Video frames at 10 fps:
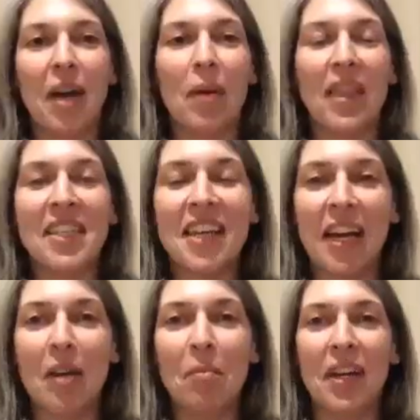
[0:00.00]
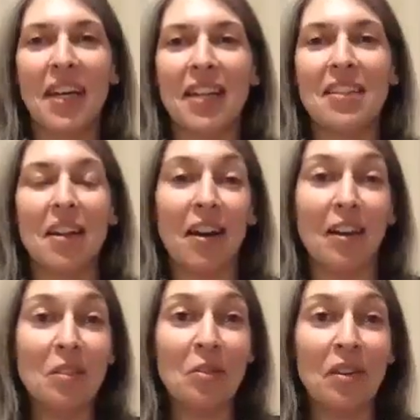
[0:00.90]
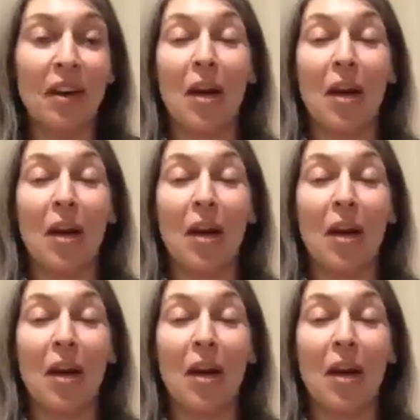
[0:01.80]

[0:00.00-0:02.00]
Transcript: yeah, by the time it gets to us,